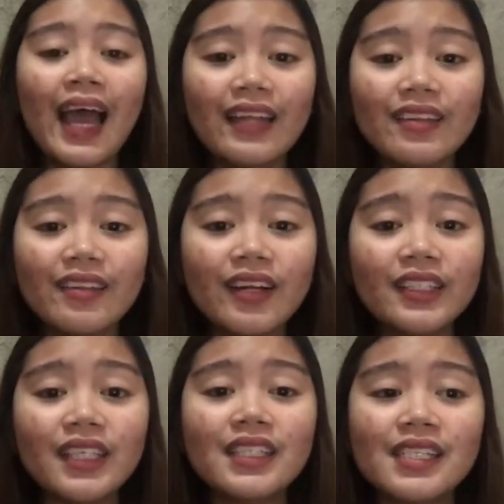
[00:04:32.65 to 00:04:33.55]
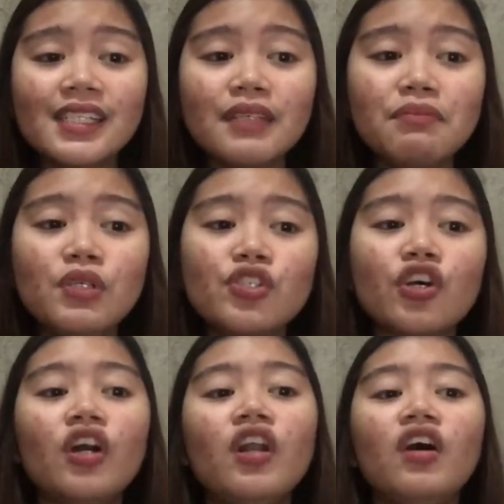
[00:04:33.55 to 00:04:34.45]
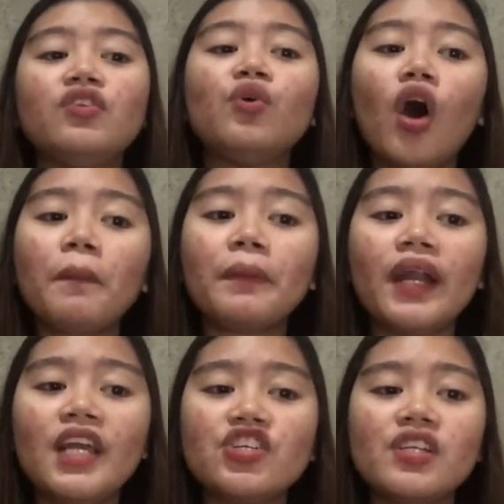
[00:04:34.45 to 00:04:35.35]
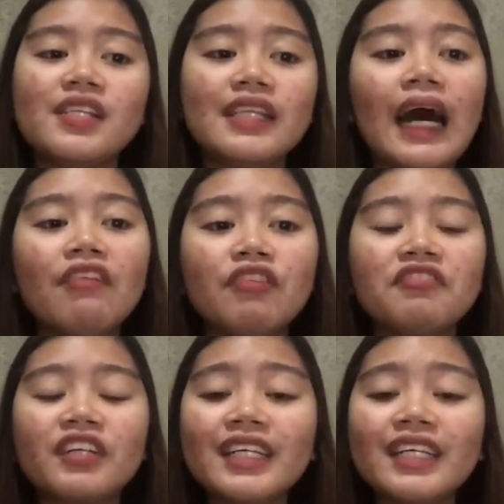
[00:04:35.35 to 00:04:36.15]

And third, the distribution to operations staff of